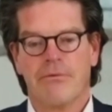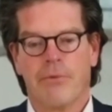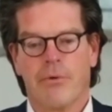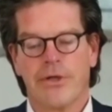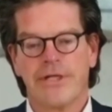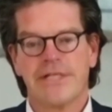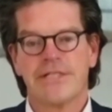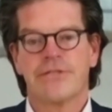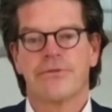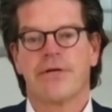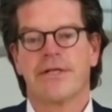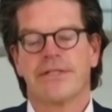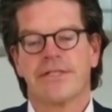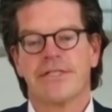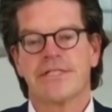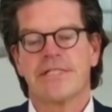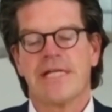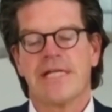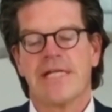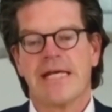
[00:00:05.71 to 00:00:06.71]
uh, one has to
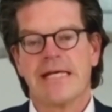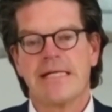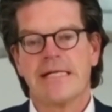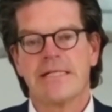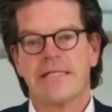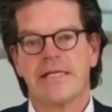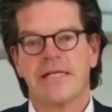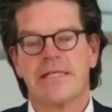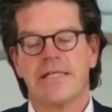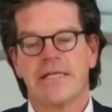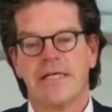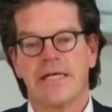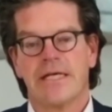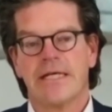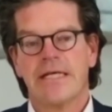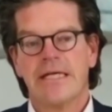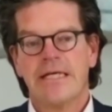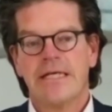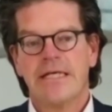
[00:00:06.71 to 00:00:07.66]
understand that the